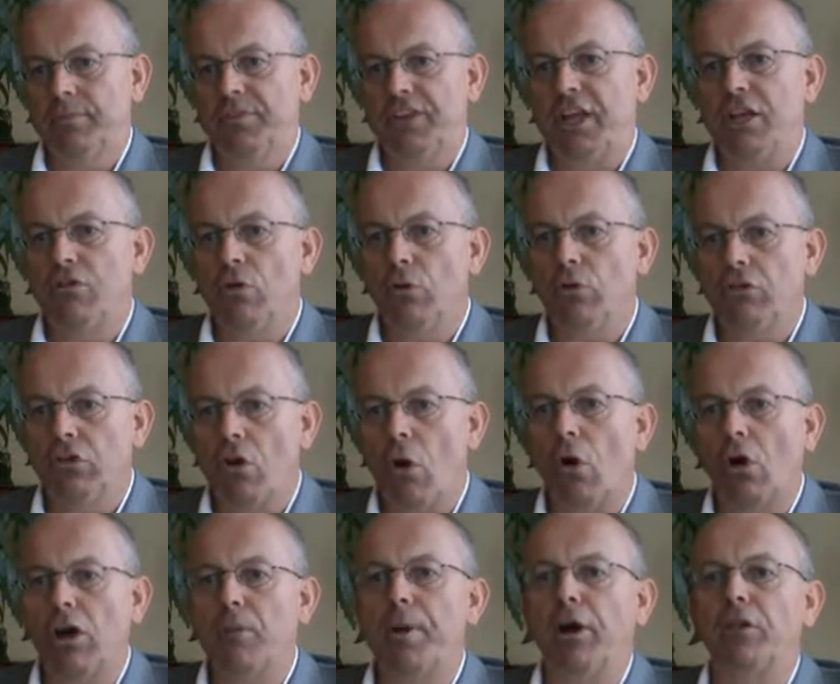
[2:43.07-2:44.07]
They don't
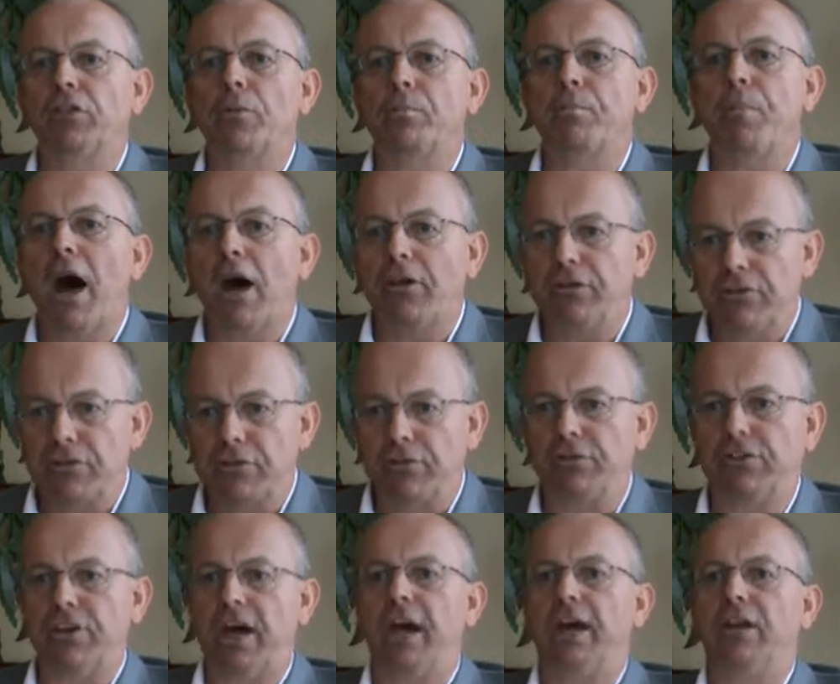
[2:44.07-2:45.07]
talk about the positive
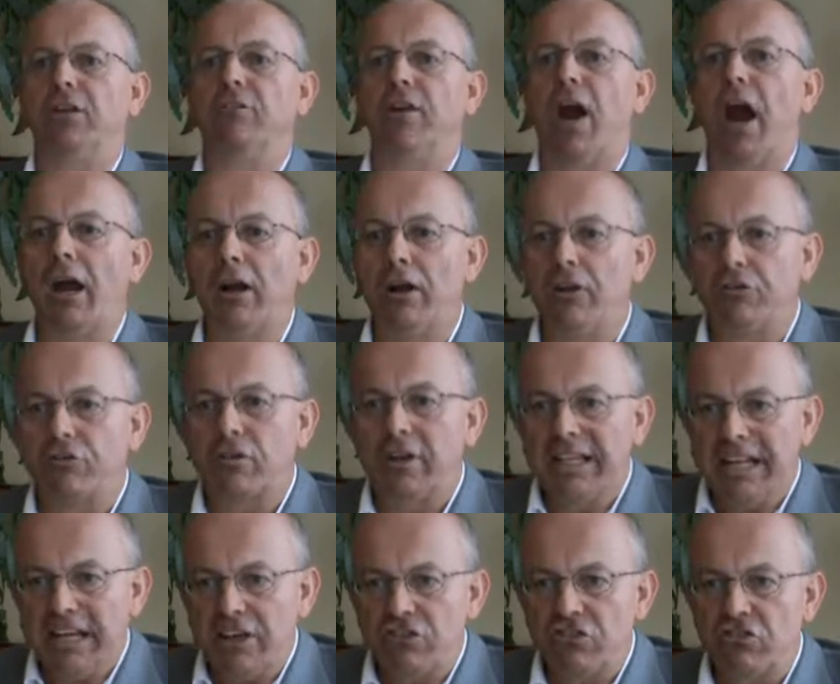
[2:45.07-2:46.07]
side of Ireland's
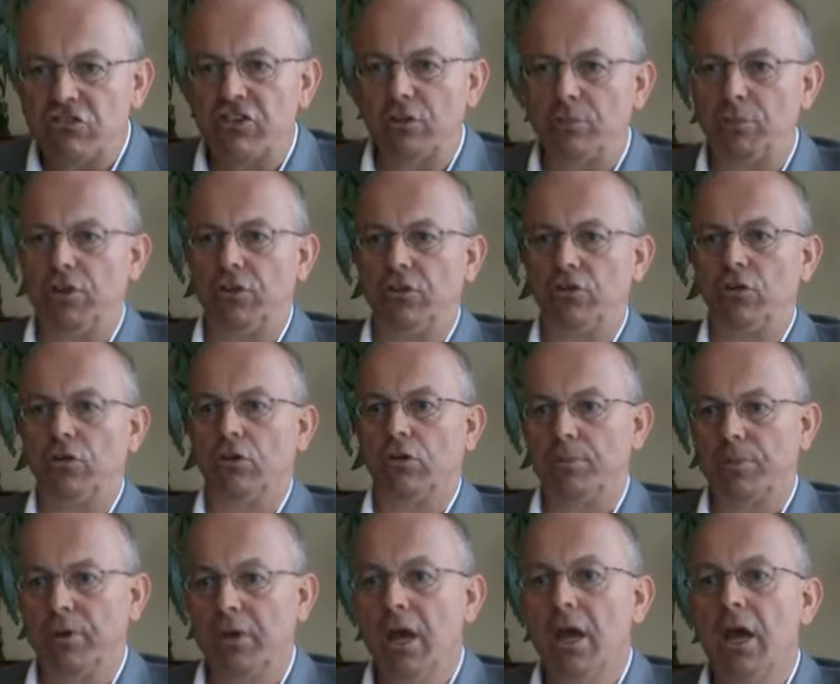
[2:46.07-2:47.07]
relationship with
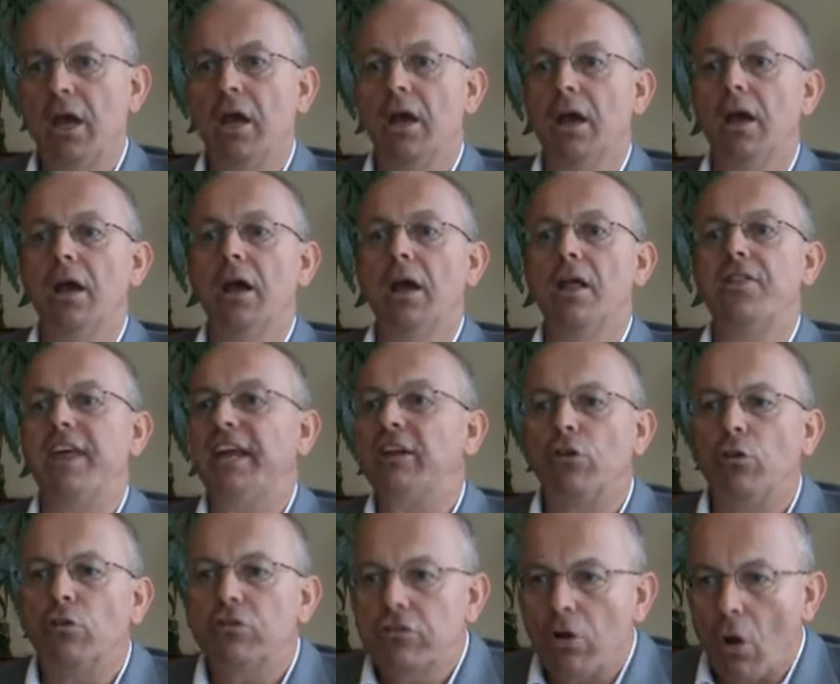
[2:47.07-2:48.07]
Europe. They
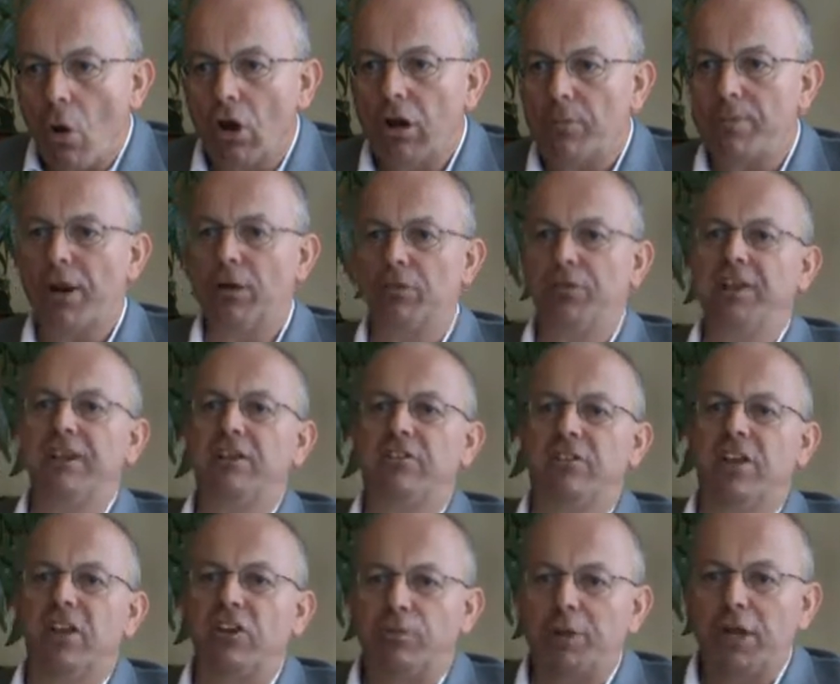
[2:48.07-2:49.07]
don't talk about these
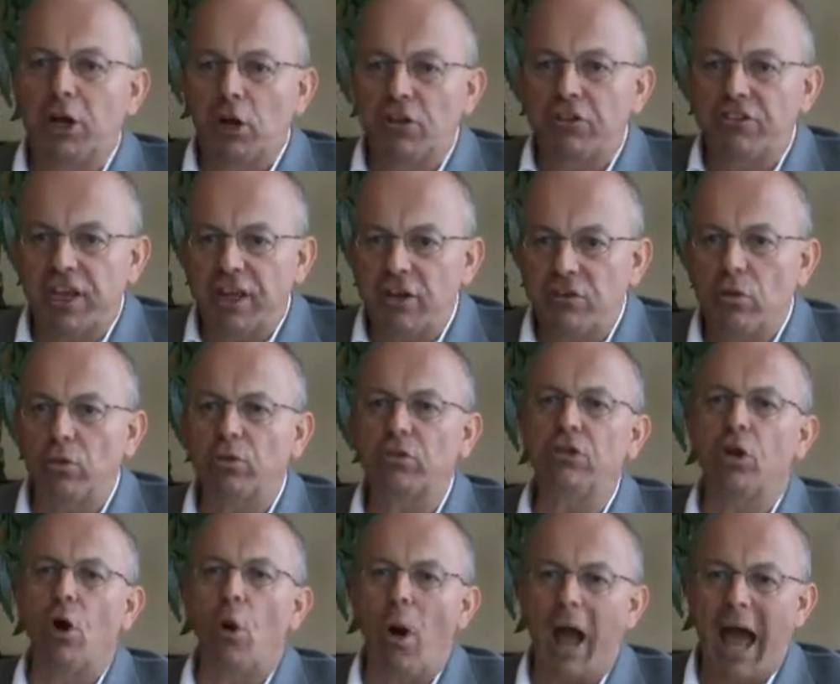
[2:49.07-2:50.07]
things because they don't
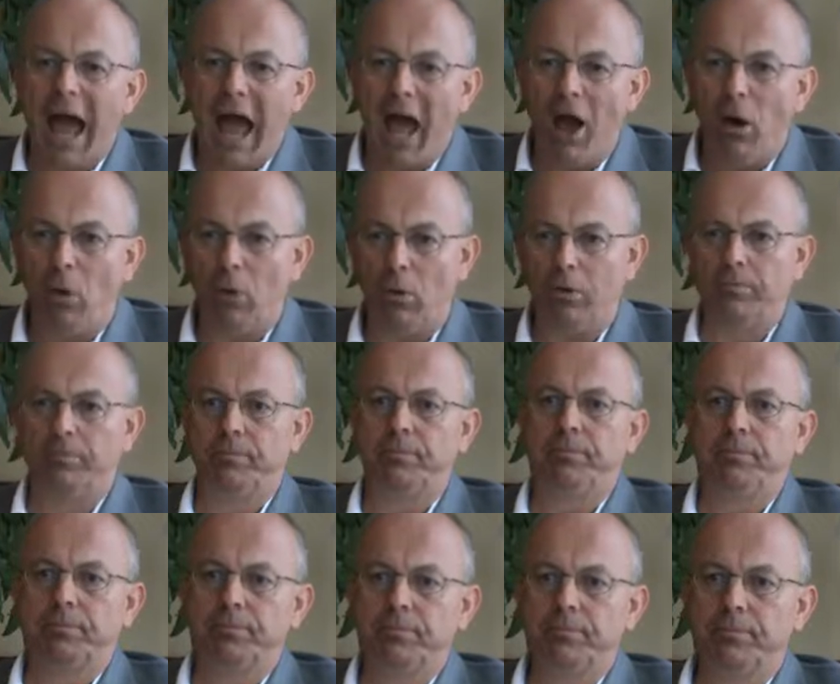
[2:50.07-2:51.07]
know how.
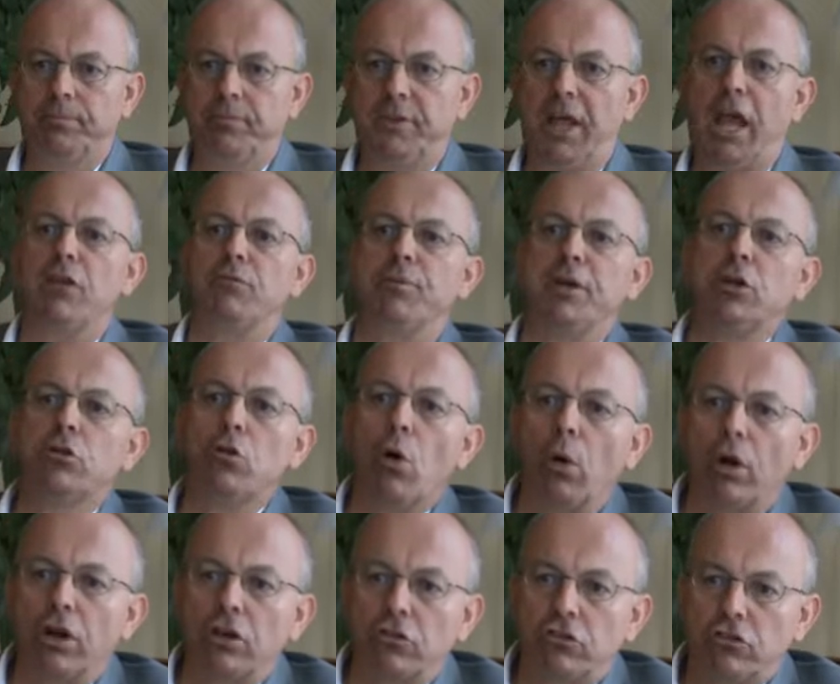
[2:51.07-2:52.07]
They have been
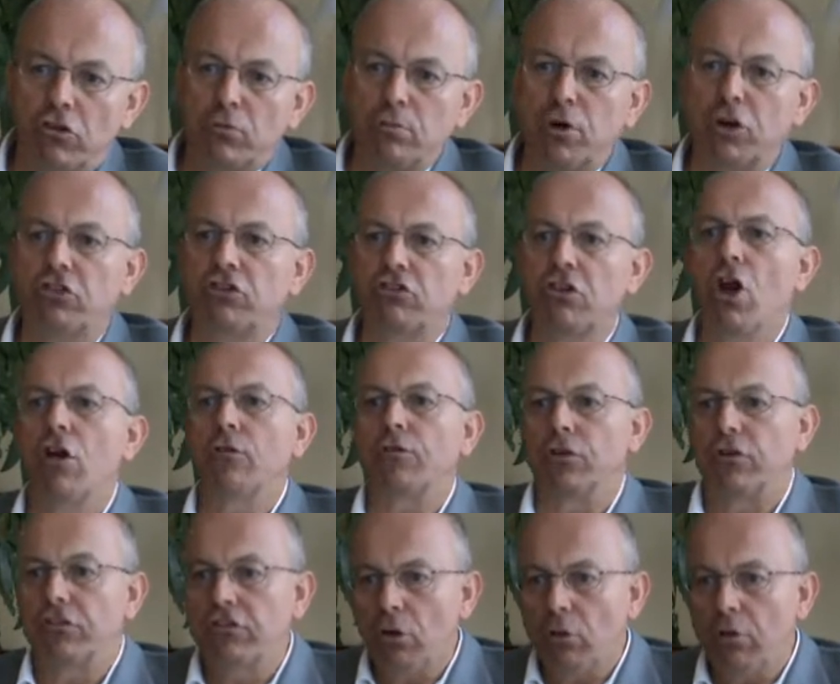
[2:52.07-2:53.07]
talking so much for
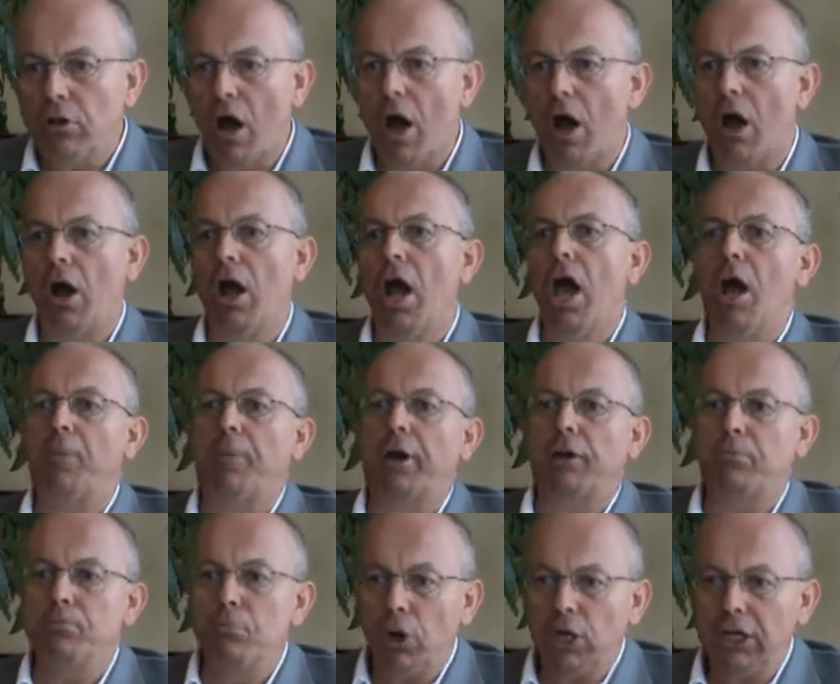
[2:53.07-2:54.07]
so long
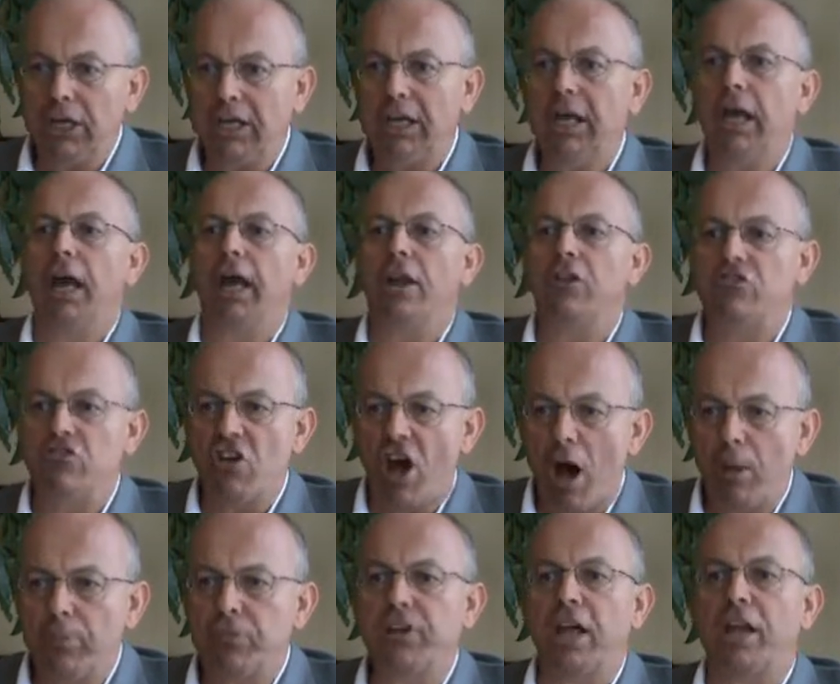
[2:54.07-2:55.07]
about money and
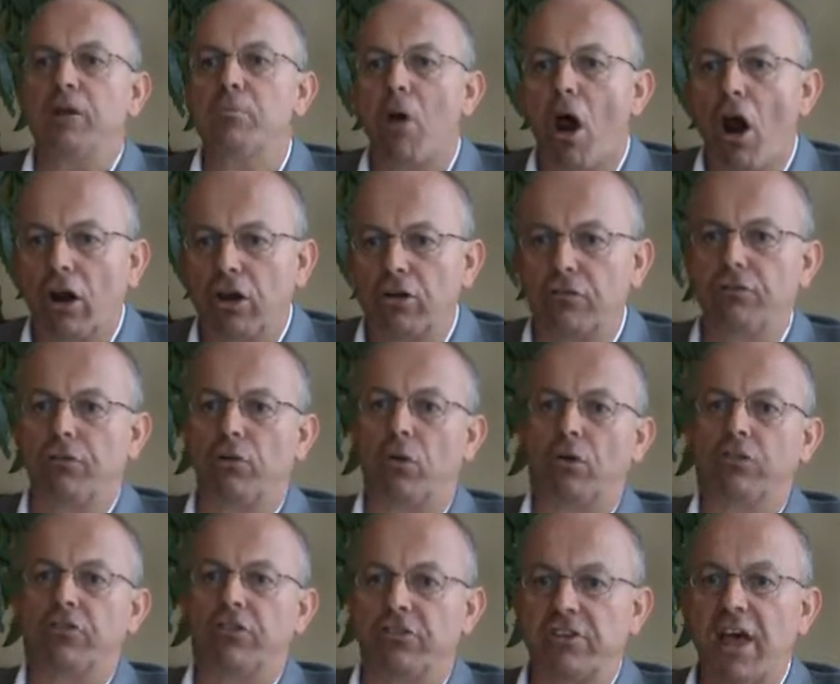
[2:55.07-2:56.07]
jobs and market
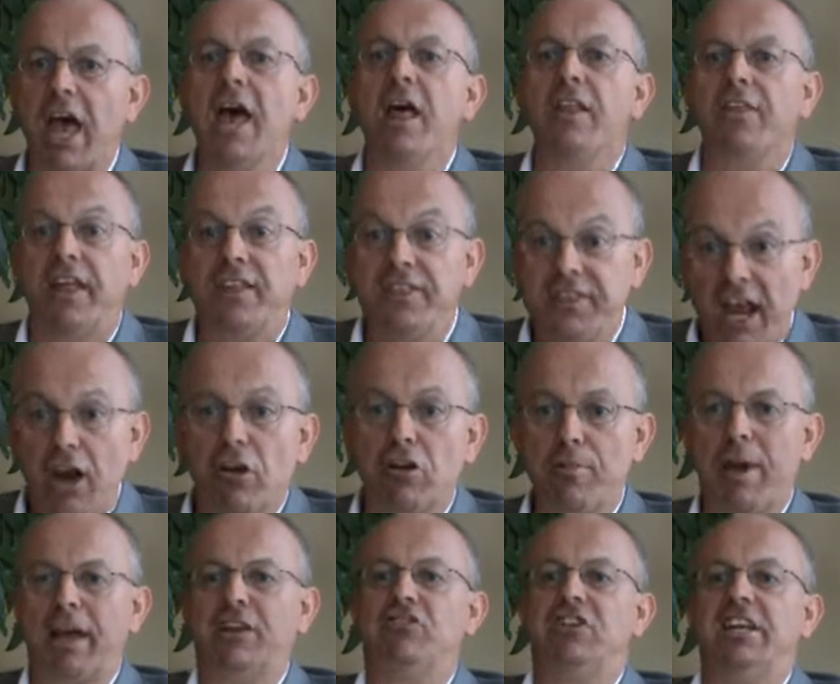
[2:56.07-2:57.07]
forces that their
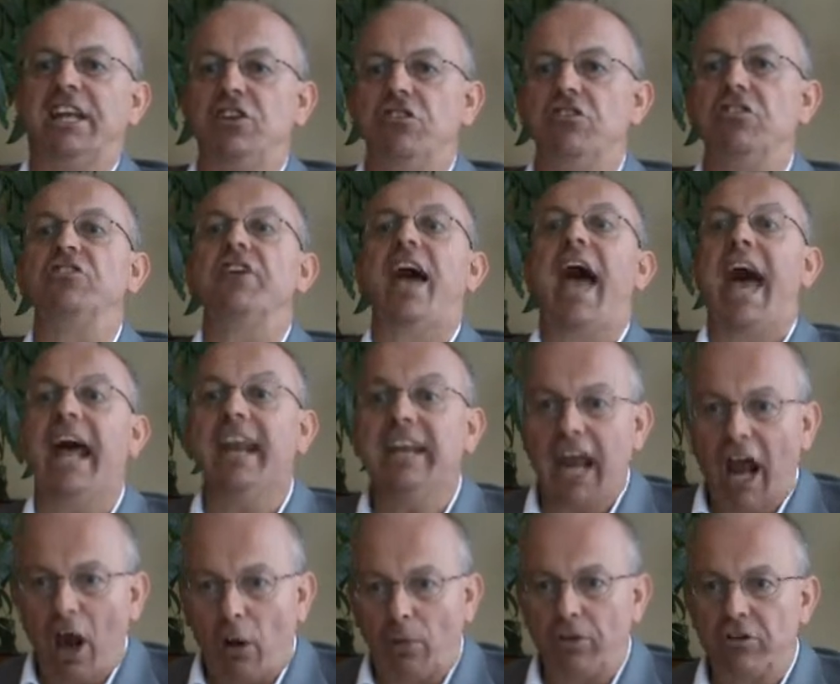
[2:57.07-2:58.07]
imaginations and
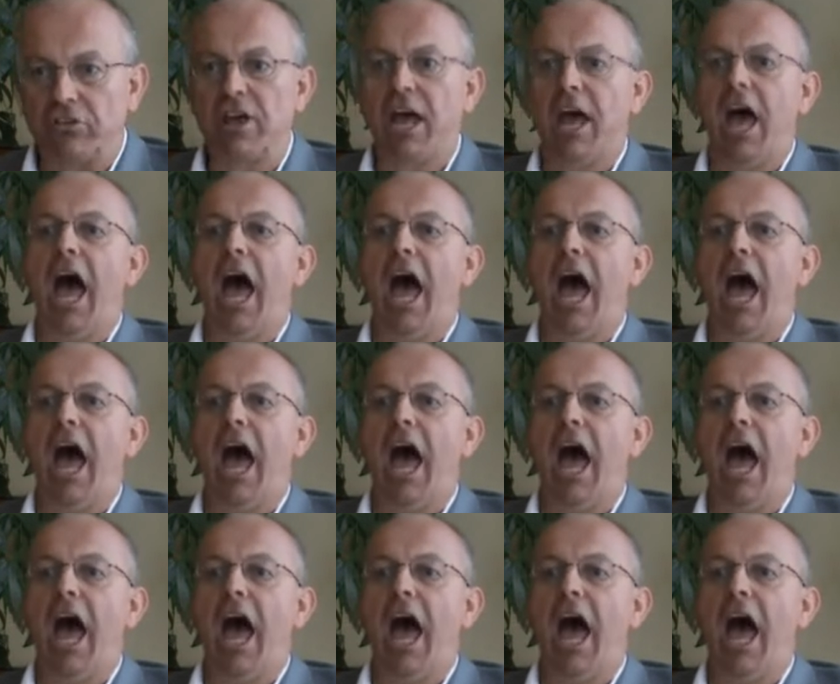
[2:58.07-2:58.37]
ours